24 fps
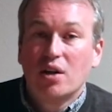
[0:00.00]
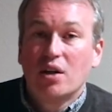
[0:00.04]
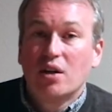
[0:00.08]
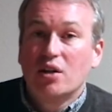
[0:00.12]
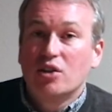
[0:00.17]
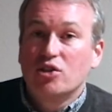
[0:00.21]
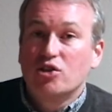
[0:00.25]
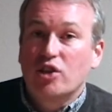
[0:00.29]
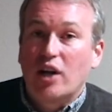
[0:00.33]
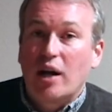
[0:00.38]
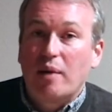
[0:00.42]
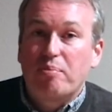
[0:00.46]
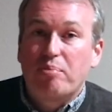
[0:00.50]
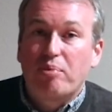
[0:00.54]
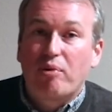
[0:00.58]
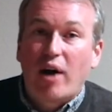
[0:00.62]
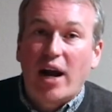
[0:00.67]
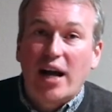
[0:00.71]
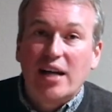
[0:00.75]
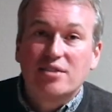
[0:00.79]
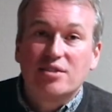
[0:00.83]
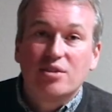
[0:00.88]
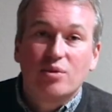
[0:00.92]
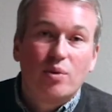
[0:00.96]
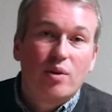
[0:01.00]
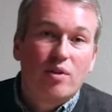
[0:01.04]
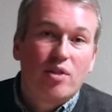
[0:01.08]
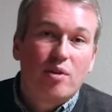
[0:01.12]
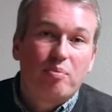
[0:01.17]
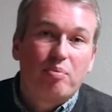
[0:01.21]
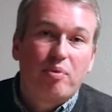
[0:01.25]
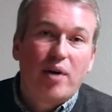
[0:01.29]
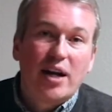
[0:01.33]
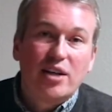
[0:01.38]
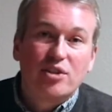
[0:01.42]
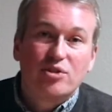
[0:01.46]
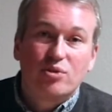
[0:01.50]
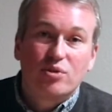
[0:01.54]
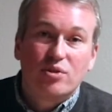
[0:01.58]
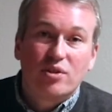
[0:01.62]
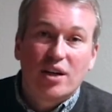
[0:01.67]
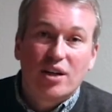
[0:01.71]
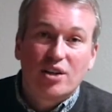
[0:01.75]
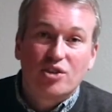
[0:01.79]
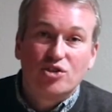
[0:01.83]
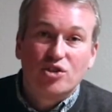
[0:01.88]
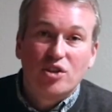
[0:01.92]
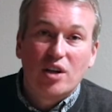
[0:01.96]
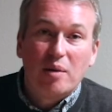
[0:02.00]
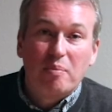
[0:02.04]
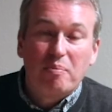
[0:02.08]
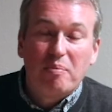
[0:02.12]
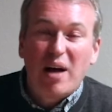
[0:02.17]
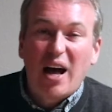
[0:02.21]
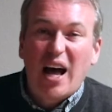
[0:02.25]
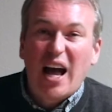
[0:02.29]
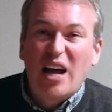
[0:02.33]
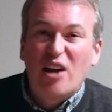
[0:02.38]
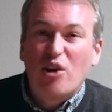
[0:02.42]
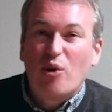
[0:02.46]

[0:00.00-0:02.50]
Should I price it with a price reduction in mind?